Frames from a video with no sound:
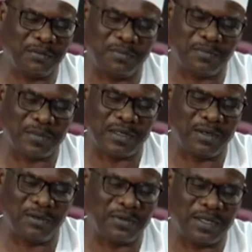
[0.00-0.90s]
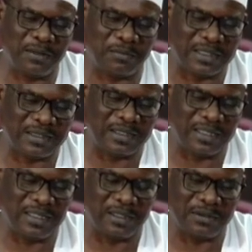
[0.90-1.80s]
him, uh, knowing him
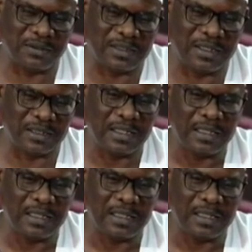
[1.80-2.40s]
personally, I don't think.